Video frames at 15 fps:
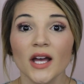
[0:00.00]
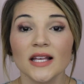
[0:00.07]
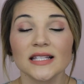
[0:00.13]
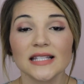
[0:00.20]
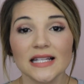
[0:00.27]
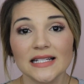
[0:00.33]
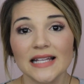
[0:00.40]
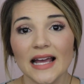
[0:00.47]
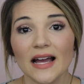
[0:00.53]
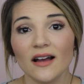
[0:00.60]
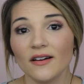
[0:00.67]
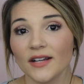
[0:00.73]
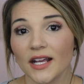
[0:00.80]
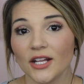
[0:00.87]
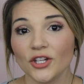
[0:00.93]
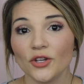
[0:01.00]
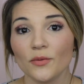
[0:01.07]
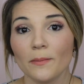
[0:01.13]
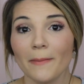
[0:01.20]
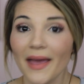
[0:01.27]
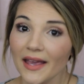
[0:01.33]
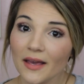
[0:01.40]
sit down and you
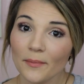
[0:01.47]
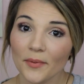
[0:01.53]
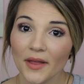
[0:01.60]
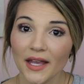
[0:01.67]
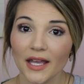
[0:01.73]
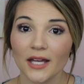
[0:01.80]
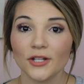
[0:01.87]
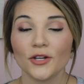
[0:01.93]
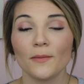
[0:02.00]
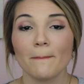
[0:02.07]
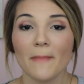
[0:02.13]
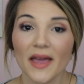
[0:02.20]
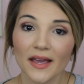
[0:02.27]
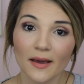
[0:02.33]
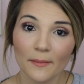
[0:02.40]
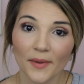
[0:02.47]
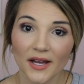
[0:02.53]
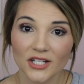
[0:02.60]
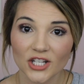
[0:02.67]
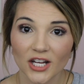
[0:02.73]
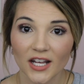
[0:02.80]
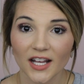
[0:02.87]
make a plan you make a
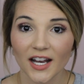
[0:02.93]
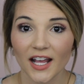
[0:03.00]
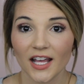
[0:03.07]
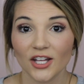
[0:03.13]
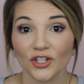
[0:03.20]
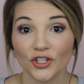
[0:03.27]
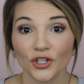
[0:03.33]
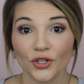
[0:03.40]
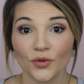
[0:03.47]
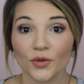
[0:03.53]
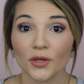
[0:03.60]
budget and you